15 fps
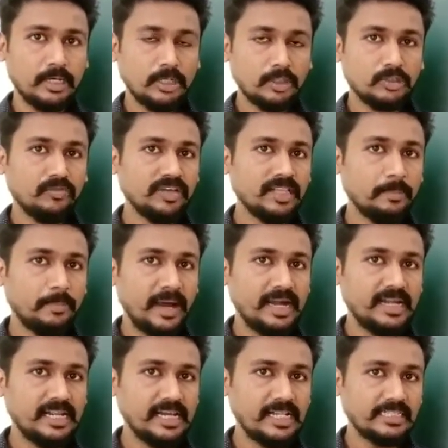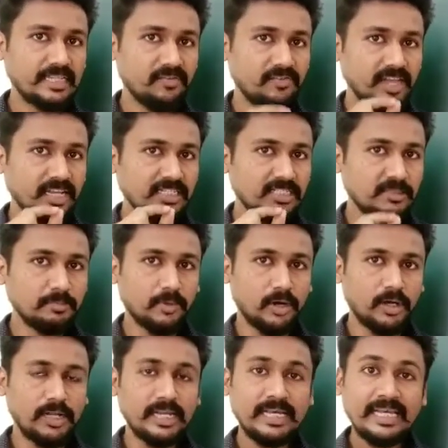So when the particles are very
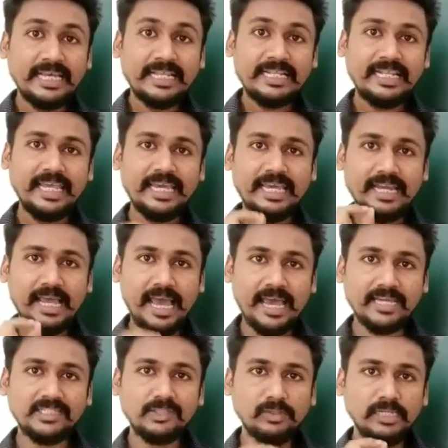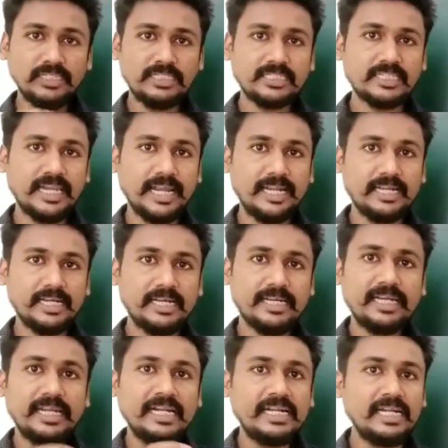small, they can actually
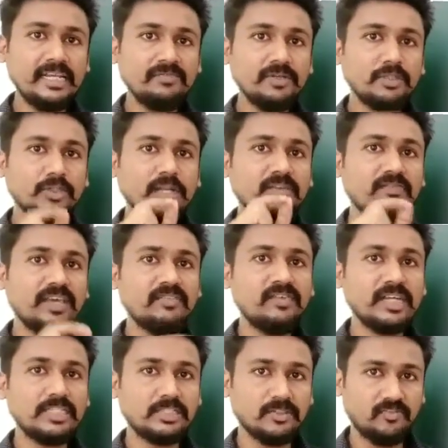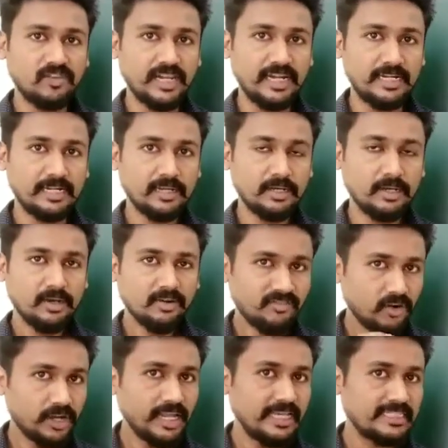scatter individual wavelengths of light.
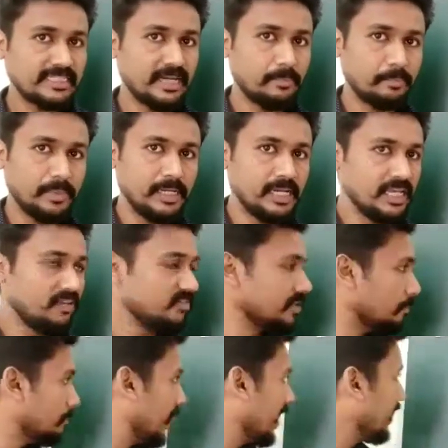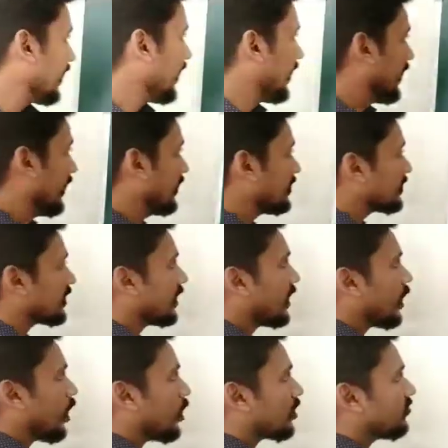For example, if the particles
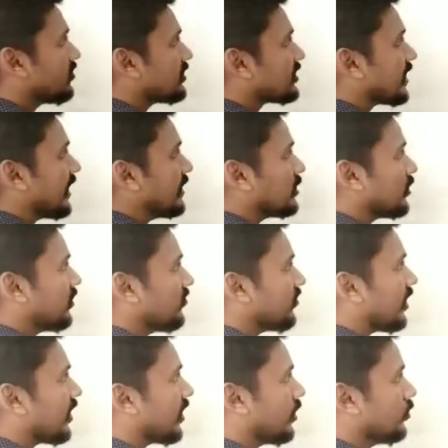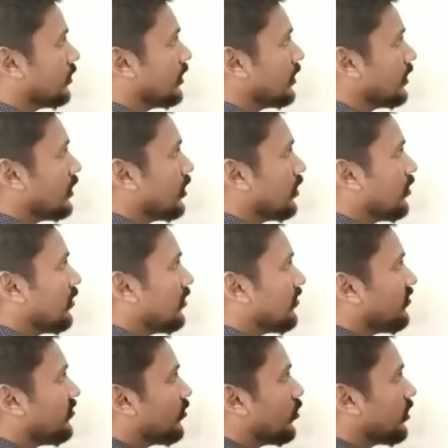are of the size of around
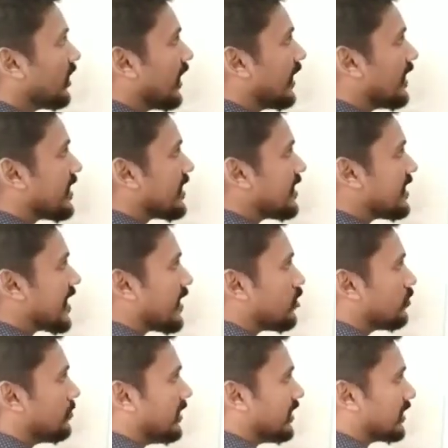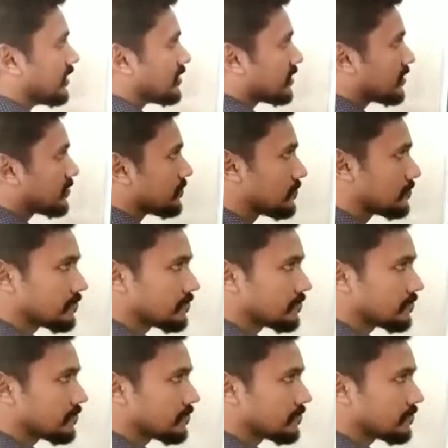400 nanometers,